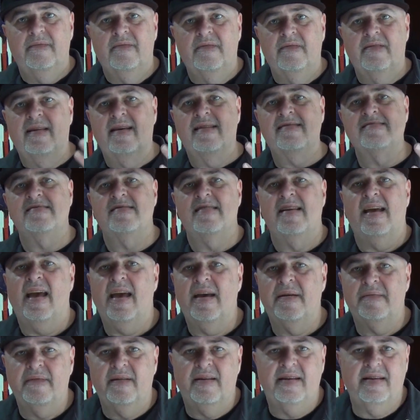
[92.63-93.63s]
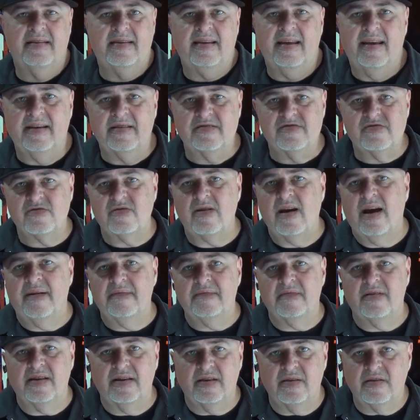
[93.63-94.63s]
doesn't have anything
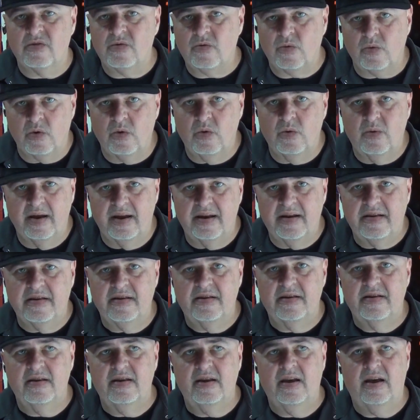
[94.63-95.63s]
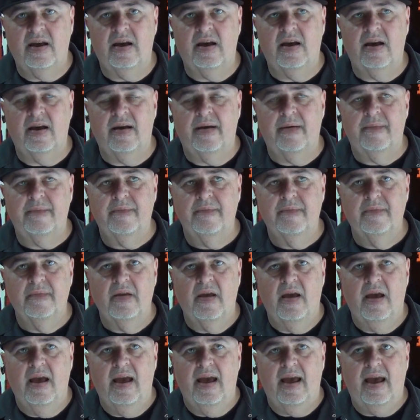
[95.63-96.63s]
traveling through it.
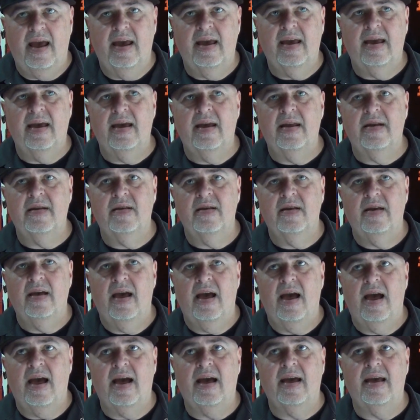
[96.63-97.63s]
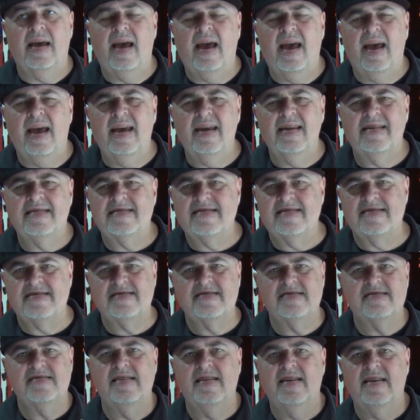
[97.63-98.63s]
And I hate to
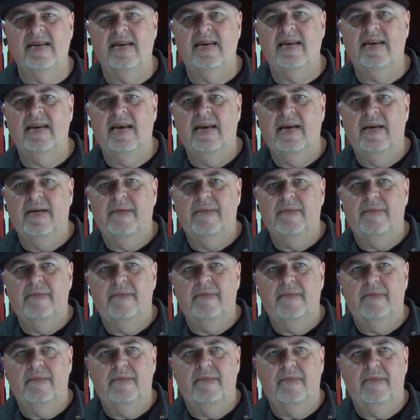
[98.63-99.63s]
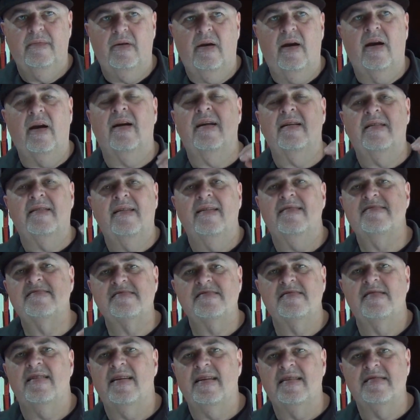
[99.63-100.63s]
see, or I
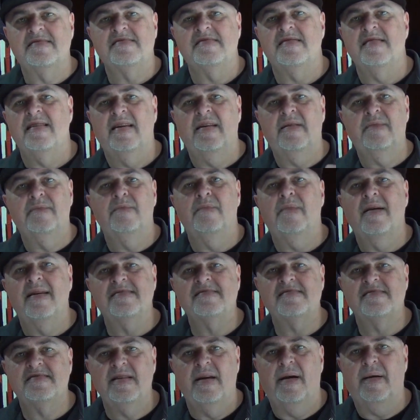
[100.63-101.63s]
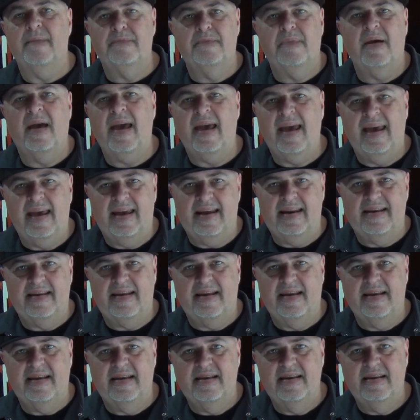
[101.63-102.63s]
dislike seeing messed up
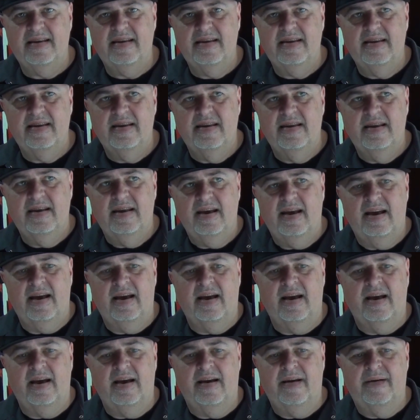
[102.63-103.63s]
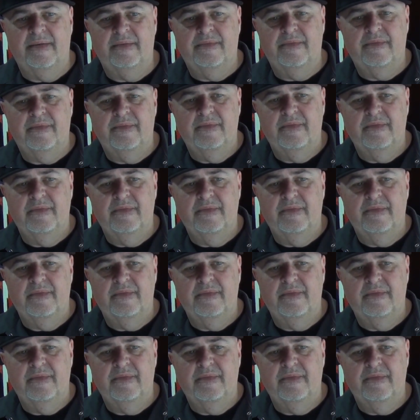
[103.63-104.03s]
paint on